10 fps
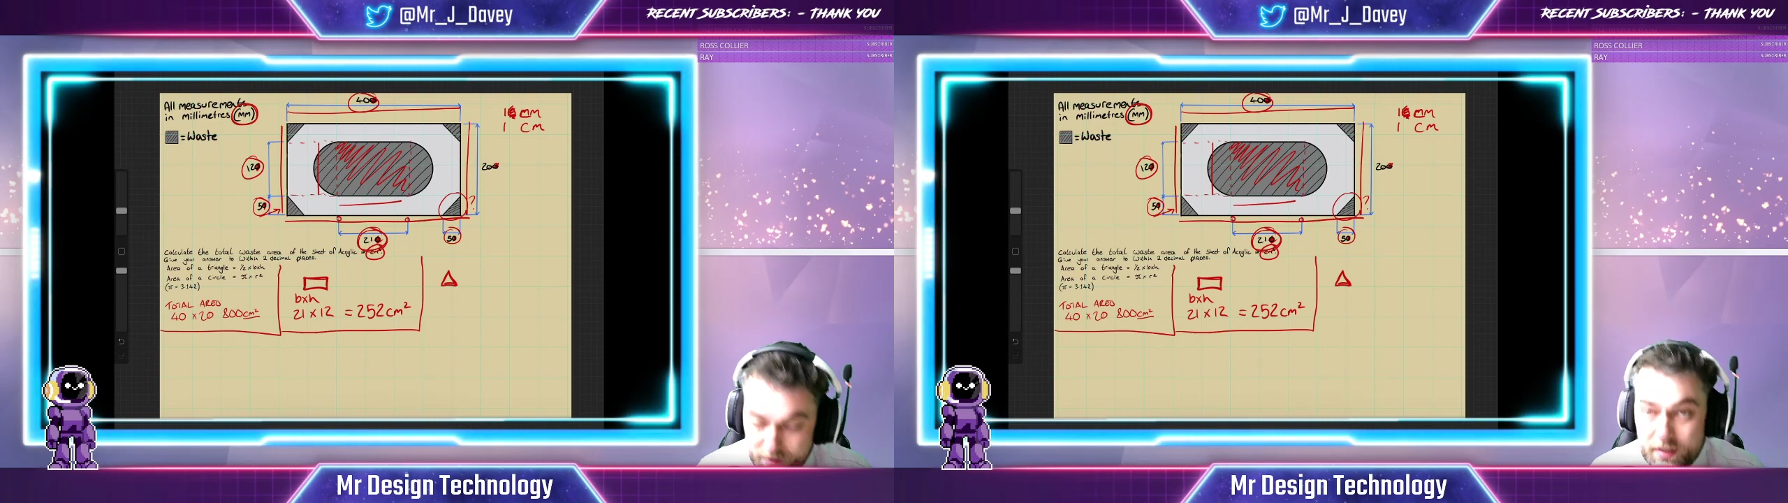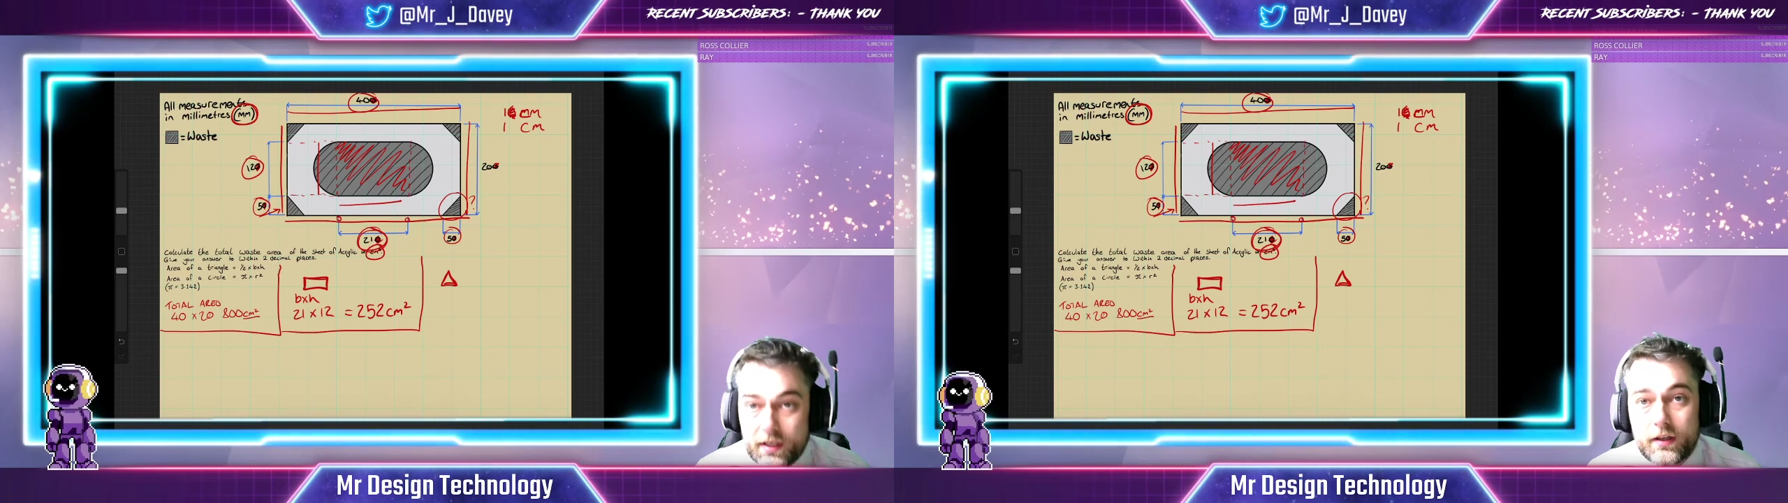
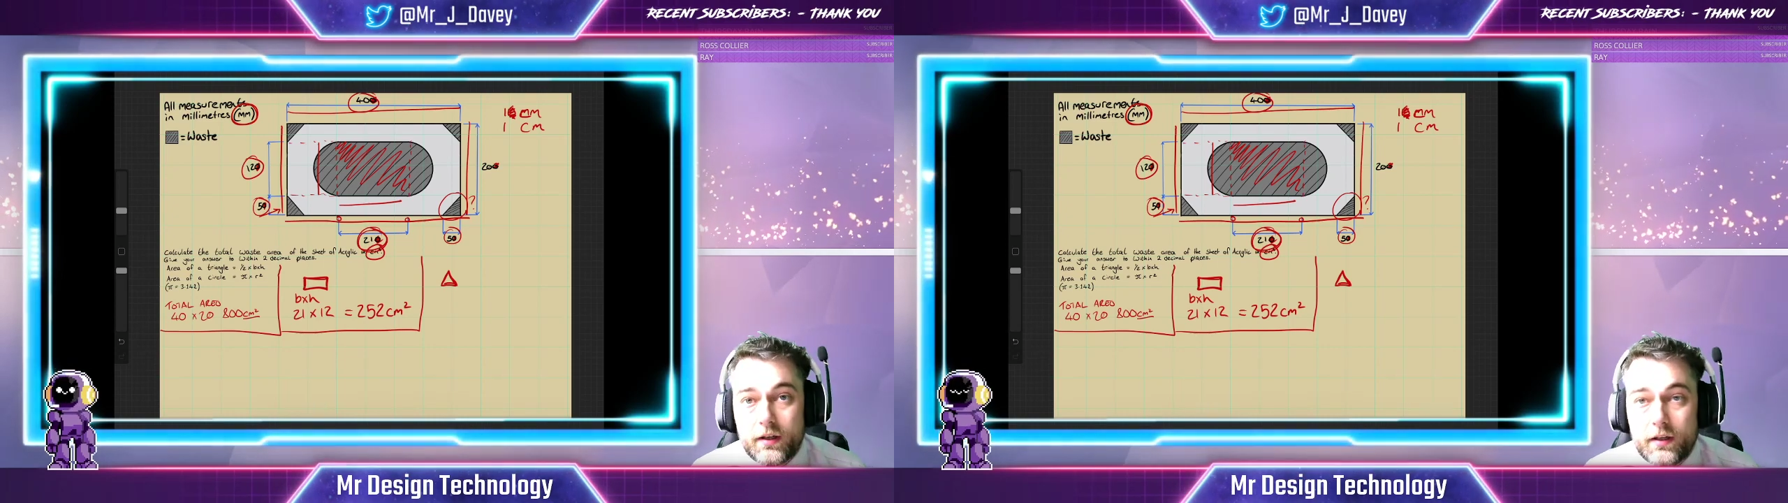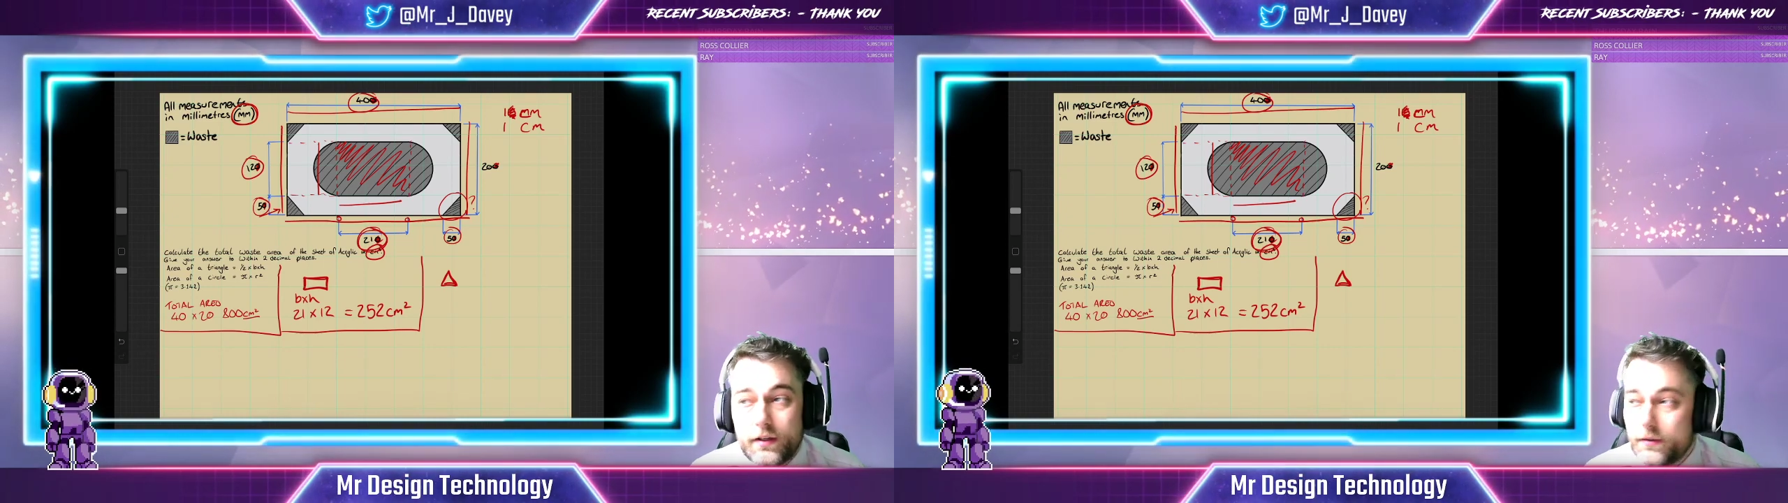that
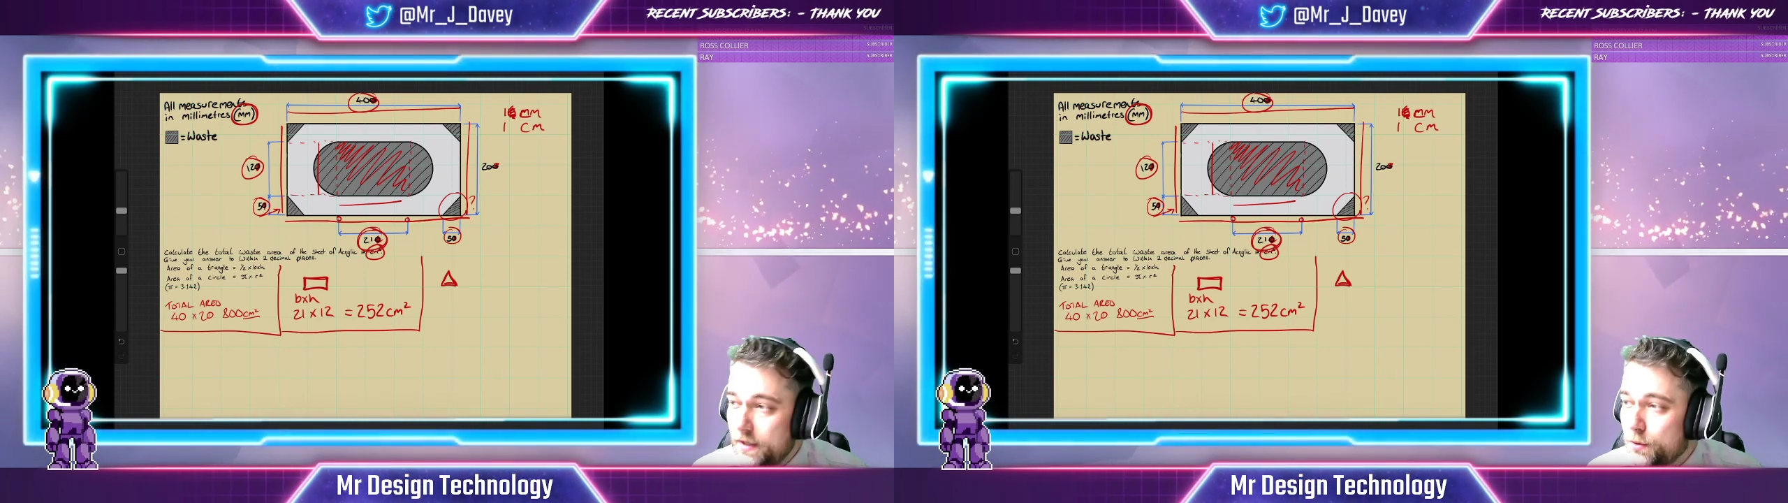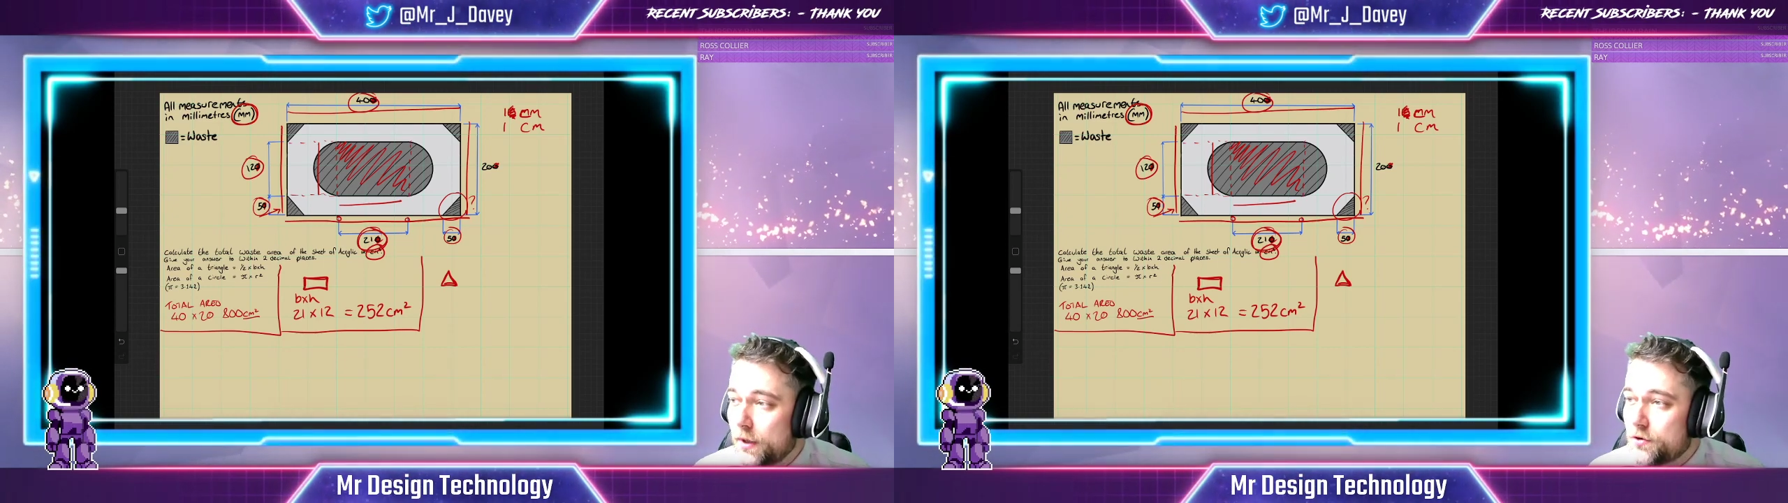as an
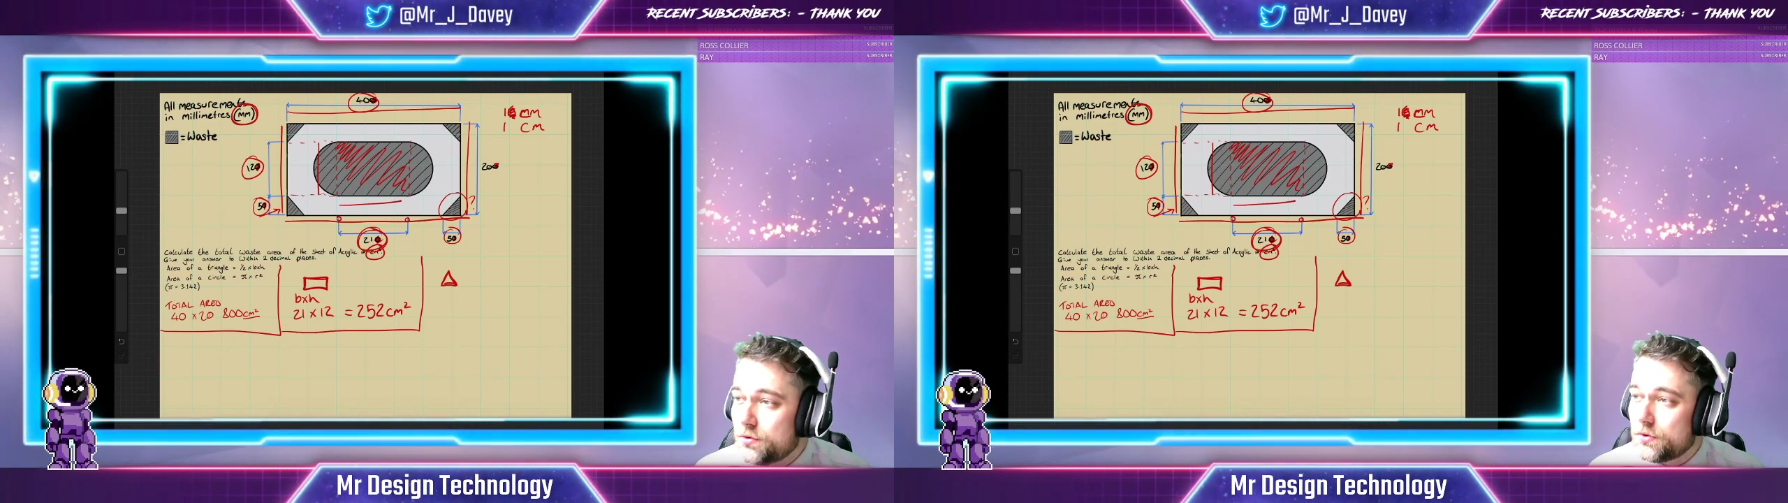equilateral